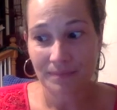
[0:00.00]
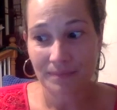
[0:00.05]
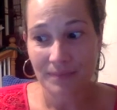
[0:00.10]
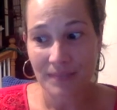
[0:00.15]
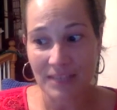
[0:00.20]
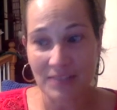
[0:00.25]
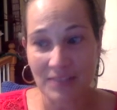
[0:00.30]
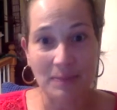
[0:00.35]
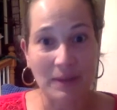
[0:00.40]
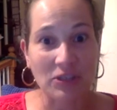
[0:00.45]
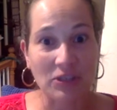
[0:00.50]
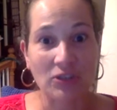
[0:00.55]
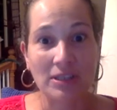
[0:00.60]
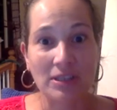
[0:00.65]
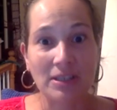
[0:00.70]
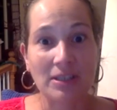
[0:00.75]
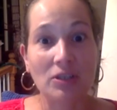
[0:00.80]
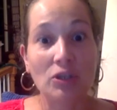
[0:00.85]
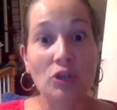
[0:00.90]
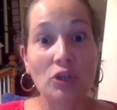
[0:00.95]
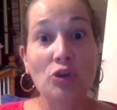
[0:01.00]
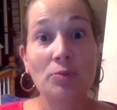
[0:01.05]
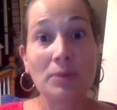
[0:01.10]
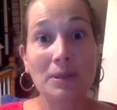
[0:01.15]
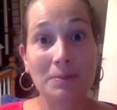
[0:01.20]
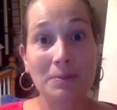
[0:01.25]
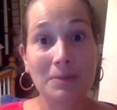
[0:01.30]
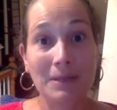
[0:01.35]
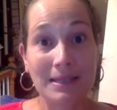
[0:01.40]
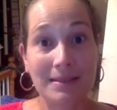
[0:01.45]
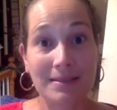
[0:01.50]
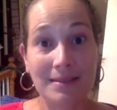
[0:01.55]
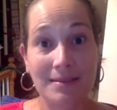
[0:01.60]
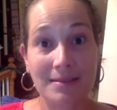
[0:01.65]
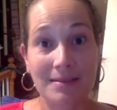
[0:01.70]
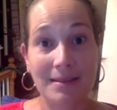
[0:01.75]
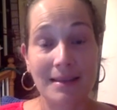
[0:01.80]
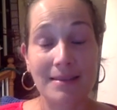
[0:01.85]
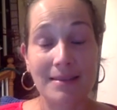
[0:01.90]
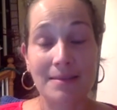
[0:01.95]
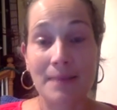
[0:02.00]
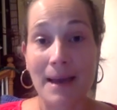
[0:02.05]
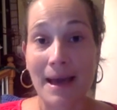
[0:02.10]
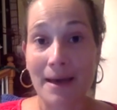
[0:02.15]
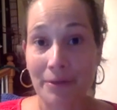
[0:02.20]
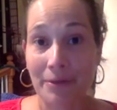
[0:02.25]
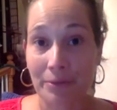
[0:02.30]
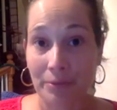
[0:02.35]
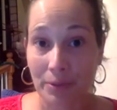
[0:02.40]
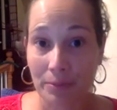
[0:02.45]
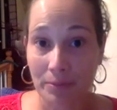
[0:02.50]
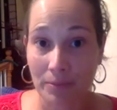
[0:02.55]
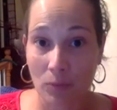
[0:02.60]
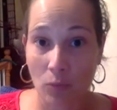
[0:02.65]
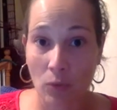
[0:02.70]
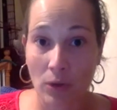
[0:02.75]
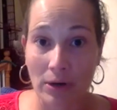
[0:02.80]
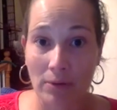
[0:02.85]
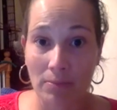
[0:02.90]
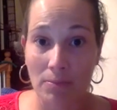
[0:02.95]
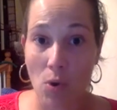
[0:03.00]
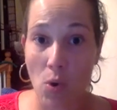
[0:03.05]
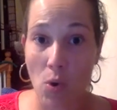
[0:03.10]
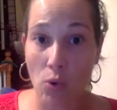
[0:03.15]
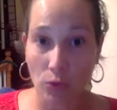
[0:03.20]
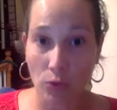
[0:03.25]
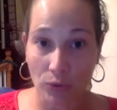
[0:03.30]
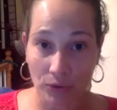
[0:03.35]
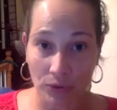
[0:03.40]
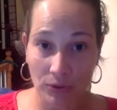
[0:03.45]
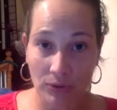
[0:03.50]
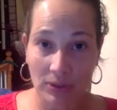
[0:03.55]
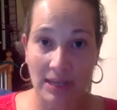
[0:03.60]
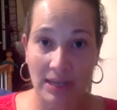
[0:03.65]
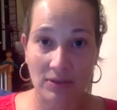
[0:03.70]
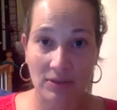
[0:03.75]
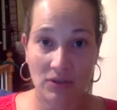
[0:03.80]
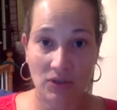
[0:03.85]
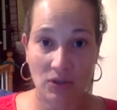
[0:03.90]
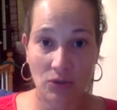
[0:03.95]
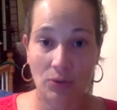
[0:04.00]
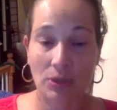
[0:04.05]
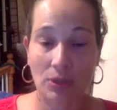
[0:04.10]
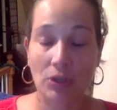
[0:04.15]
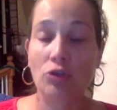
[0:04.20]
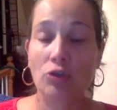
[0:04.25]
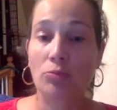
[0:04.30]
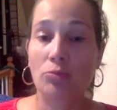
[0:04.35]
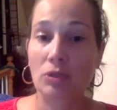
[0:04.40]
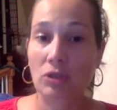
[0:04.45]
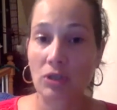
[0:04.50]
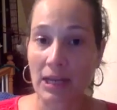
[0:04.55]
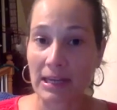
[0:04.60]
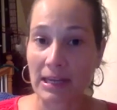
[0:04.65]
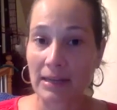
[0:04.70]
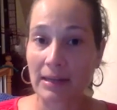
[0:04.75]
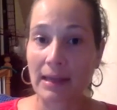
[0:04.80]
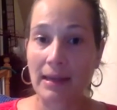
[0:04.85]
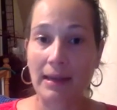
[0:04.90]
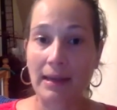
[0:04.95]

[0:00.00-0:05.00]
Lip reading: Especially in humid places like the bathroom, where mold tends to accumulate.